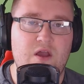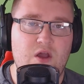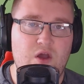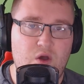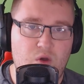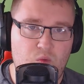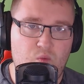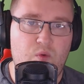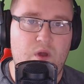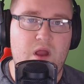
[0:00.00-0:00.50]

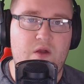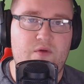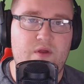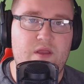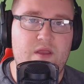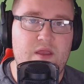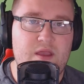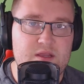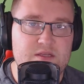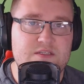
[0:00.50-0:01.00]
where
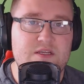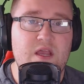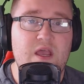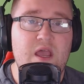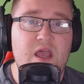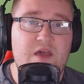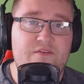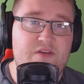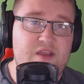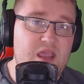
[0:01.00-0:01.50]
it is.
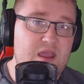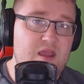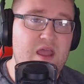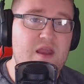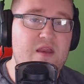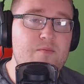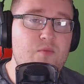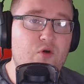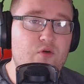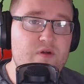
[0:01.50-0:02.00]
If I get
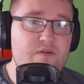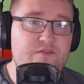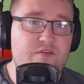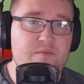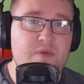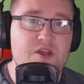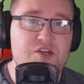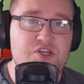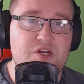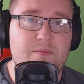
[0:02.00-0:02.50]
any more
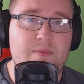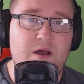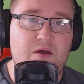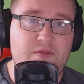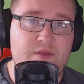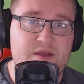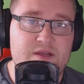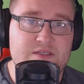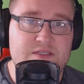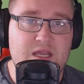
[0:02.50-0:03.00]
information about
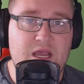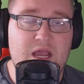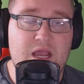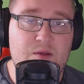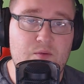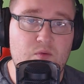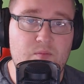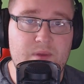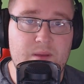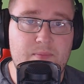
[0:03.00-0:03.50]
this, I
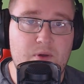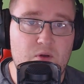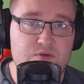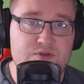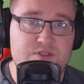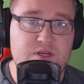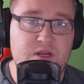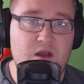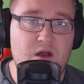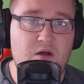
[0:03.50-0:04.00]
will be
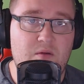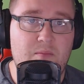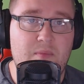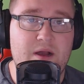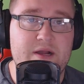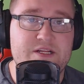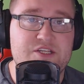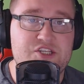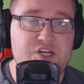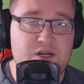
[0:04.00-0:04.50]
posting it on
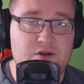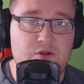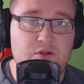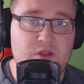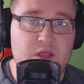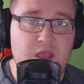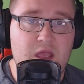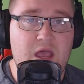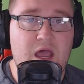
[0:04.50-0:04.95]
my channel.